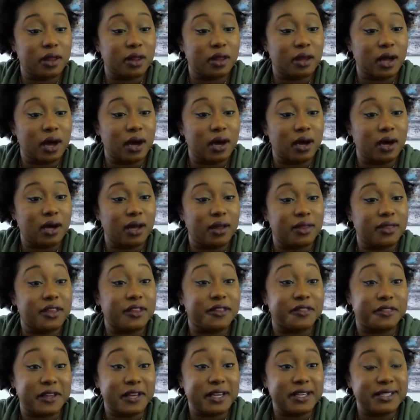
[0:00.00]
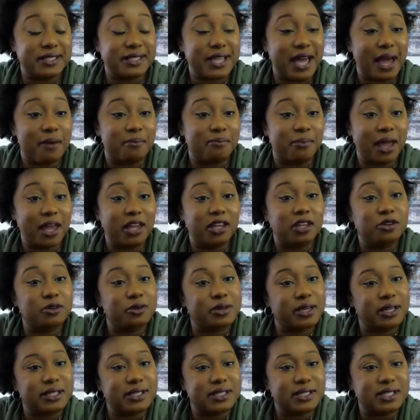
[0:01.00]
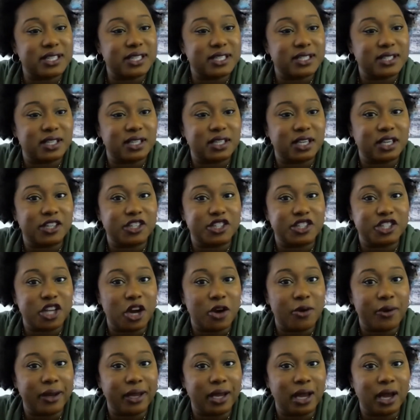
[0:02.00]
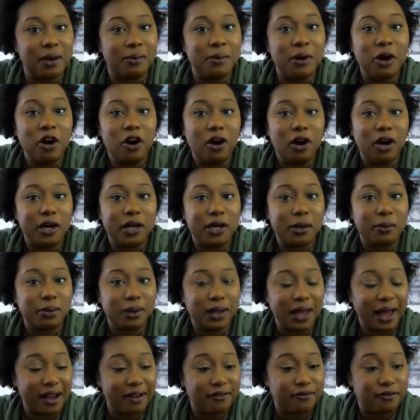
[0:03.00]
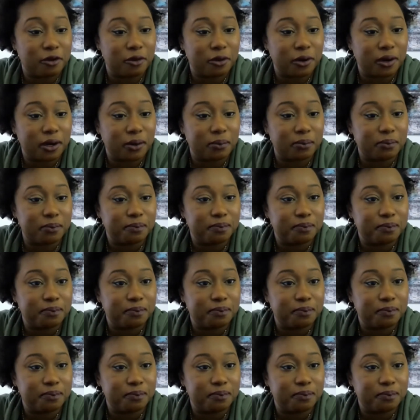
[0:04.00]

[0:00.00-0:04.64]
the things that make you consistent in showing up on a platform.